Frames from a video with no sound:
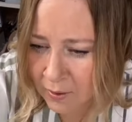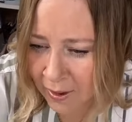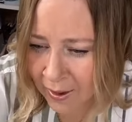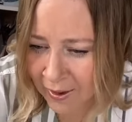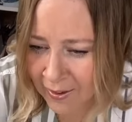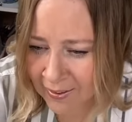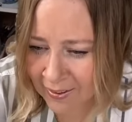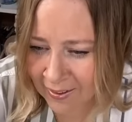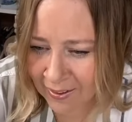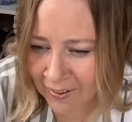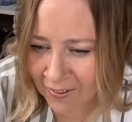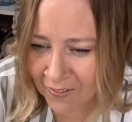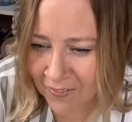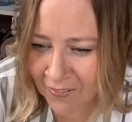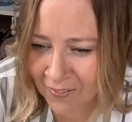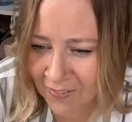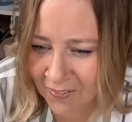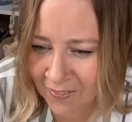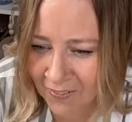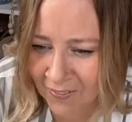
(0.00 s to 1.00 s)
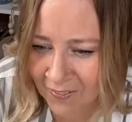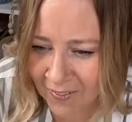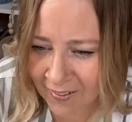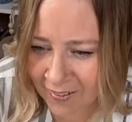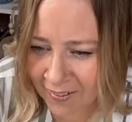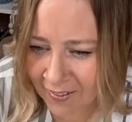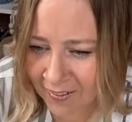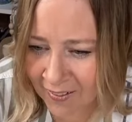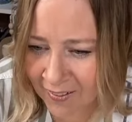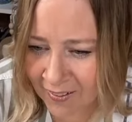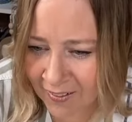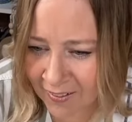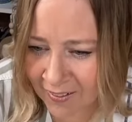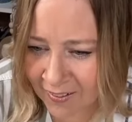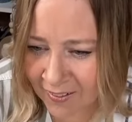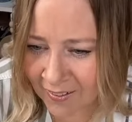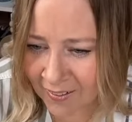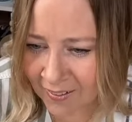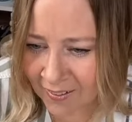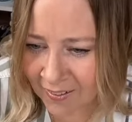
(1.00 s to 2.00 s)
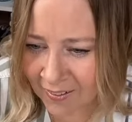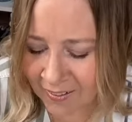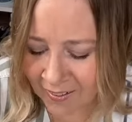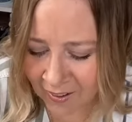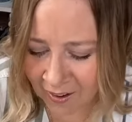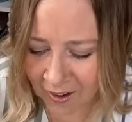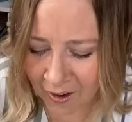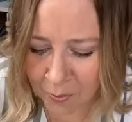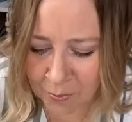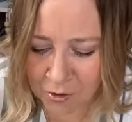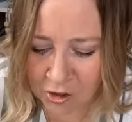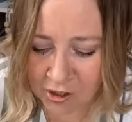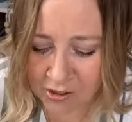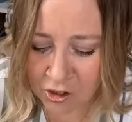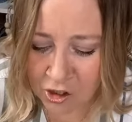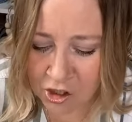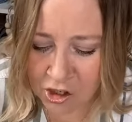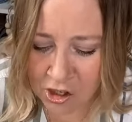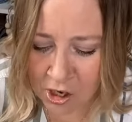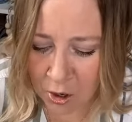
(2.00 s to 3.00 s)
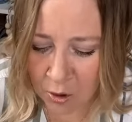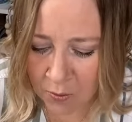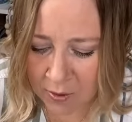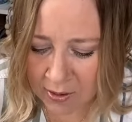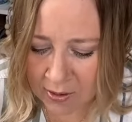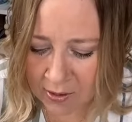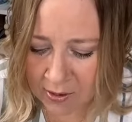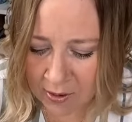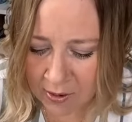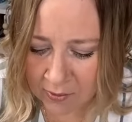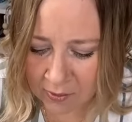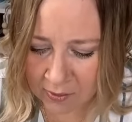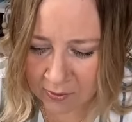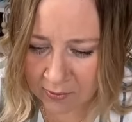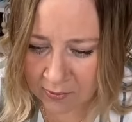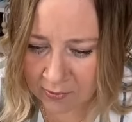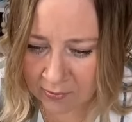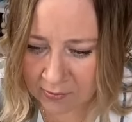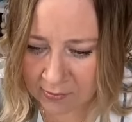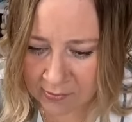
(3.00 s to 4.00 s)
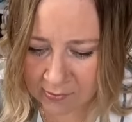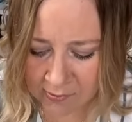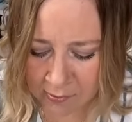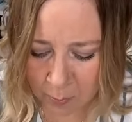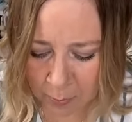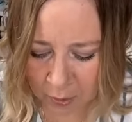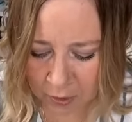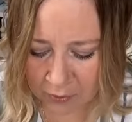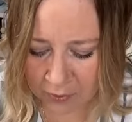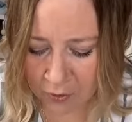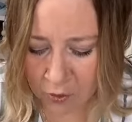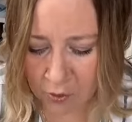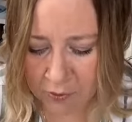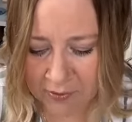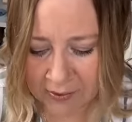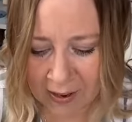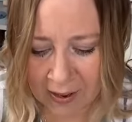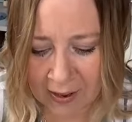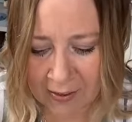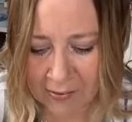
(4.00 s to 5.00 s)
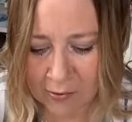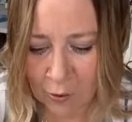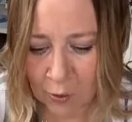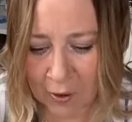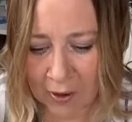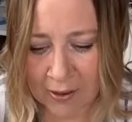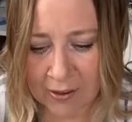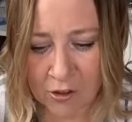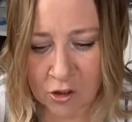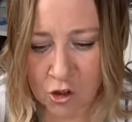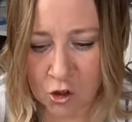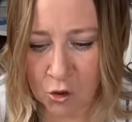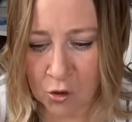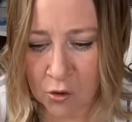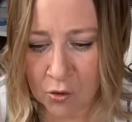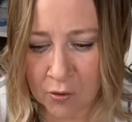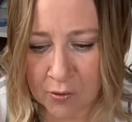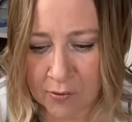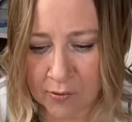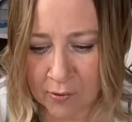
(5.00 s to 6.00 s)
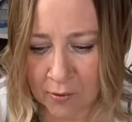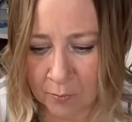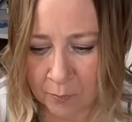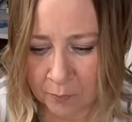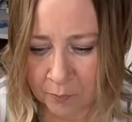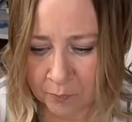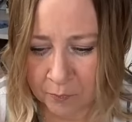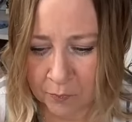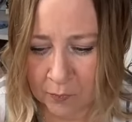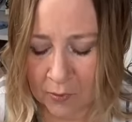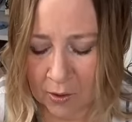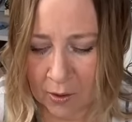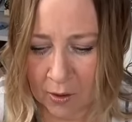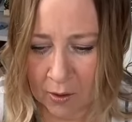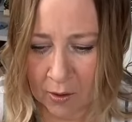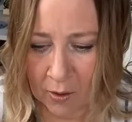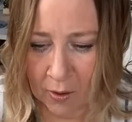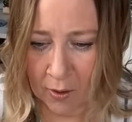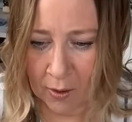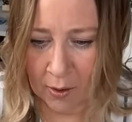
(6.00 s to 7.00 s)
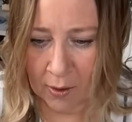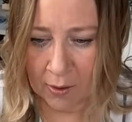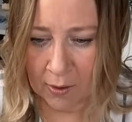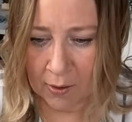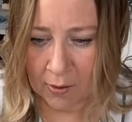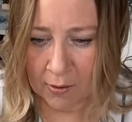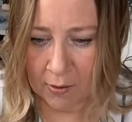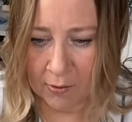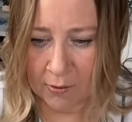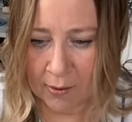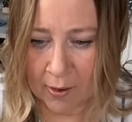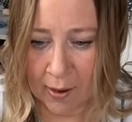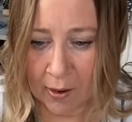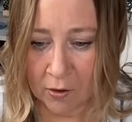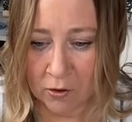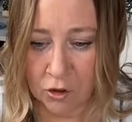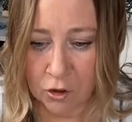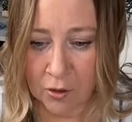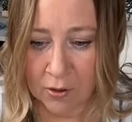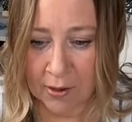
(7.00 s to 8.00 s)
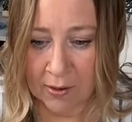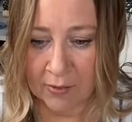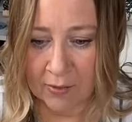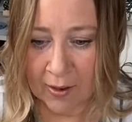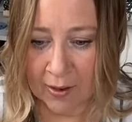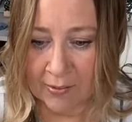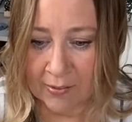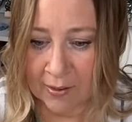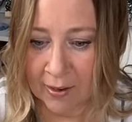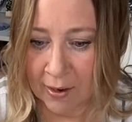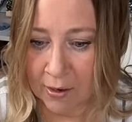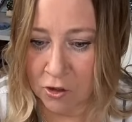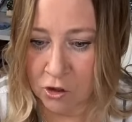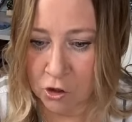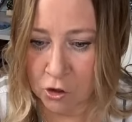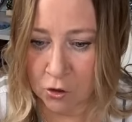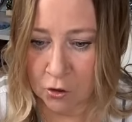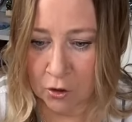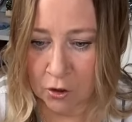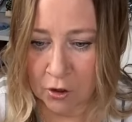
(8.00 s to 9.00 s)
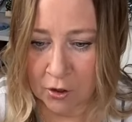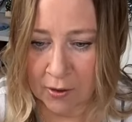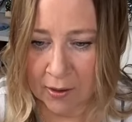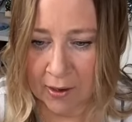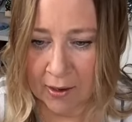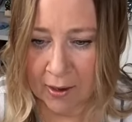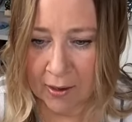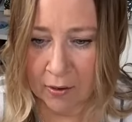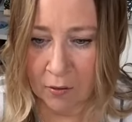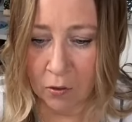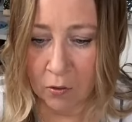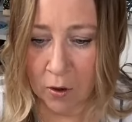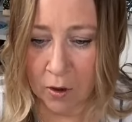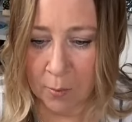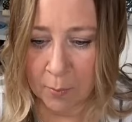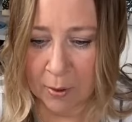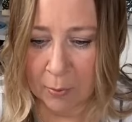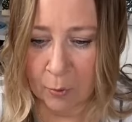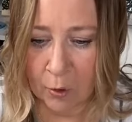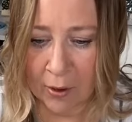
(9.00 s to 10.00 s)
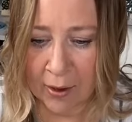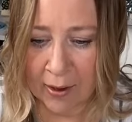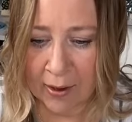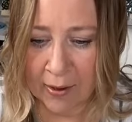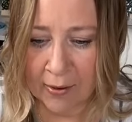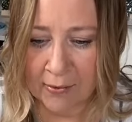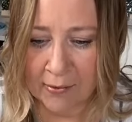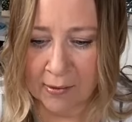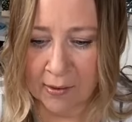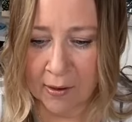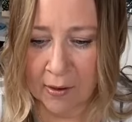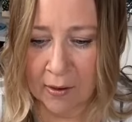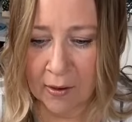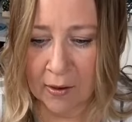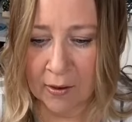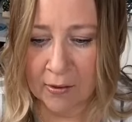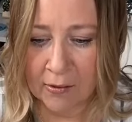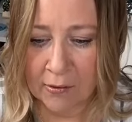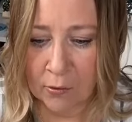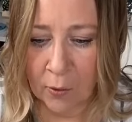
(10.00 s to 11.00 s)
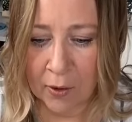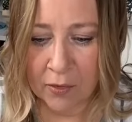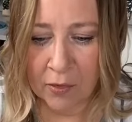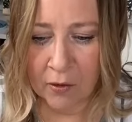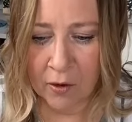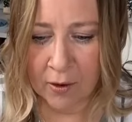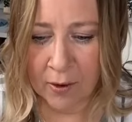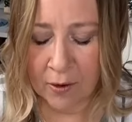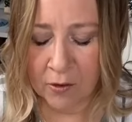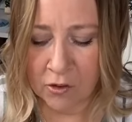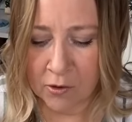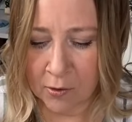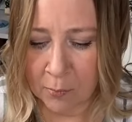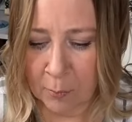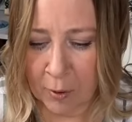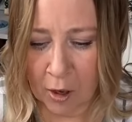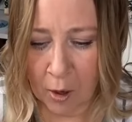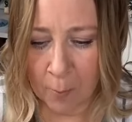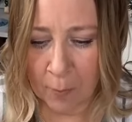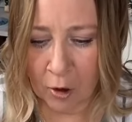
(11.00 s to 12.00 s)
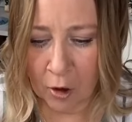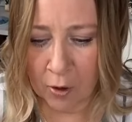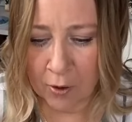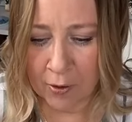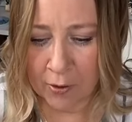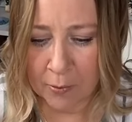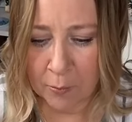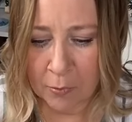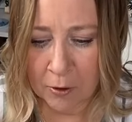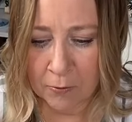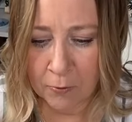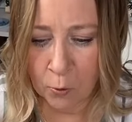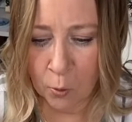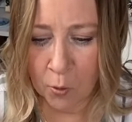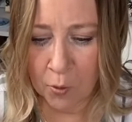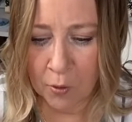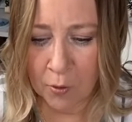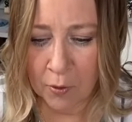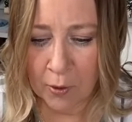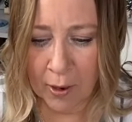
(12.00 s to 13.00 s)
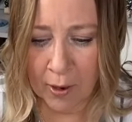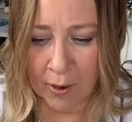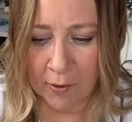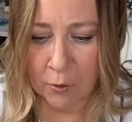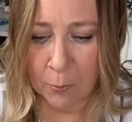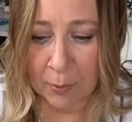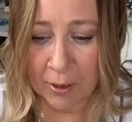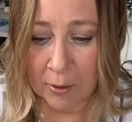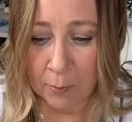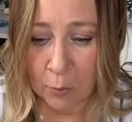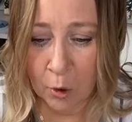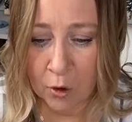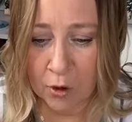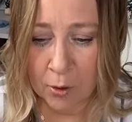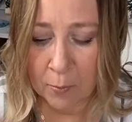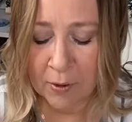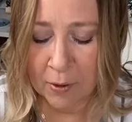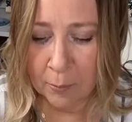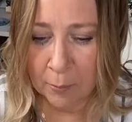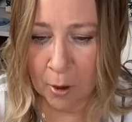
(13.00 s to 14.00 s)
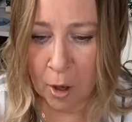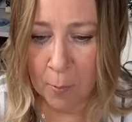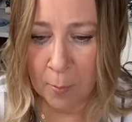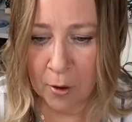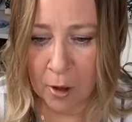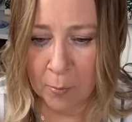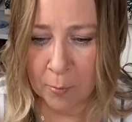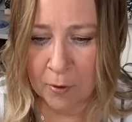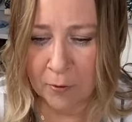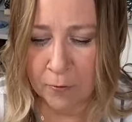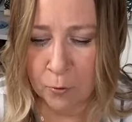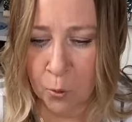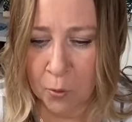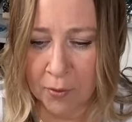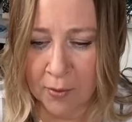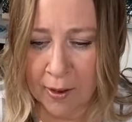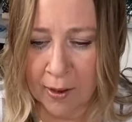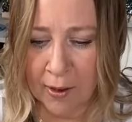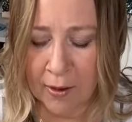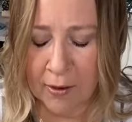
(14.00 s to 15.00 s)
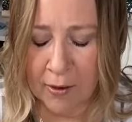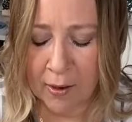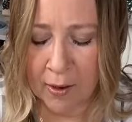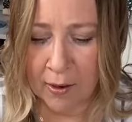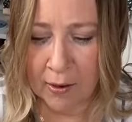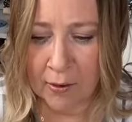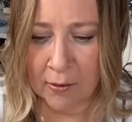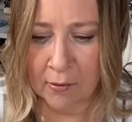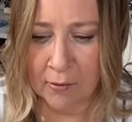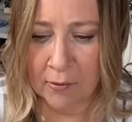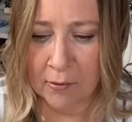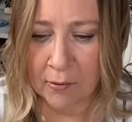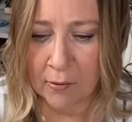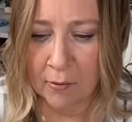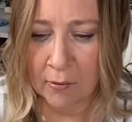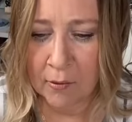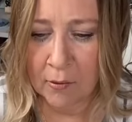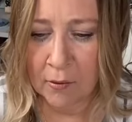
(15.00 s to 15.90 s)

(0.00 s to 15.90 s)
Hi, Carol. I'm just showing the simple little tassel angels and how to get that textured look. I've had a lot of people ask, so I thought I'll just pop on before I have a paint party, but pop on before that and